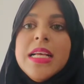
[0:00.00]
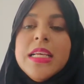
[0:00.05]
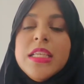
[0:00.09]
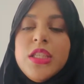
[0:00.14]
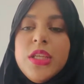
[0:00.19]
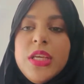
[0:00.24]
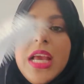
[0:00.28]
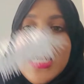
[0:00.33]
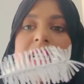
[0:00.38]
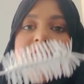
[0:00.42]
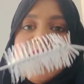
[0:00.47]

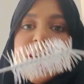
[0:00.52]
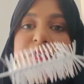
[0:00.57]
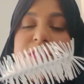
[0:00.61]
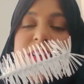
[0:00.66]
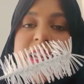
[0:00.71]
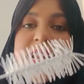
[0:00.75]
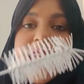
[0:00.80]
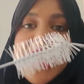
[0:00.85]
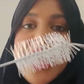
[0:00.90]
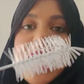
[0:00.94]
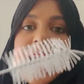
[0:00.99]
So yeah,
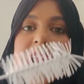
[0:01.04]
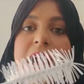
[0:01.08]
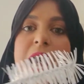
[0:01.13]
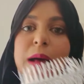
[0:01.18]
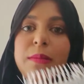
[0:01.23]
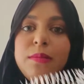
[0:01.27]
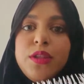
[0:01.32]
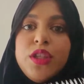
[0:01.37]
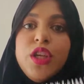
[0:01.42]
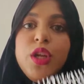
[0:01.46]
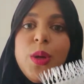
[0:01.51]
definitely an
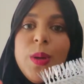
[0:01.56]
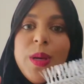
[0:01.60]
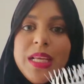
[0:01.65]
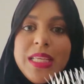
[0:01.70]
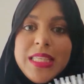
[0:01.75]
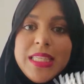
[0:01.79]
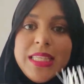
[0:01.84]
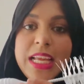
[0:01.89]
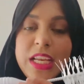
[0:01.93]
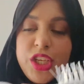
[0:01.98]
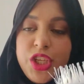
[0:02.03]
absolute
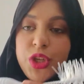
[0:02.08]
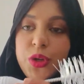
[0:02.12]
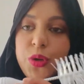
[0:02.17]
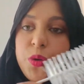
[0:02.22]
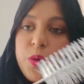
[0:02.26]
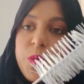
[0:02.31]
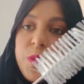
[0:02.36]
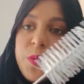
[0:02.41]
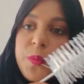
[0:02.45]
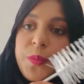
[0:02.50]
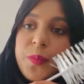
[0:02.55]
essential.